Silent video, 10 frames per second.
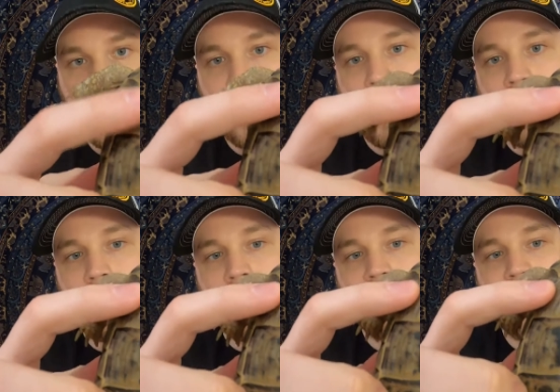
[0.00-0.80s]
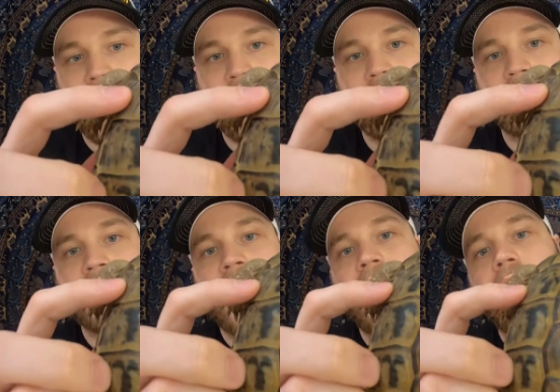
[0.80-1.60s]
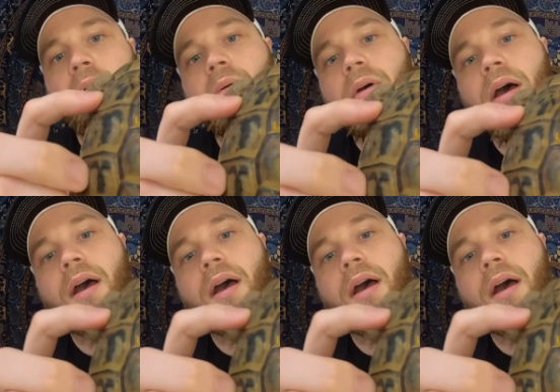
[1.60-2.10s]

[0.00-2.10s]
and that is how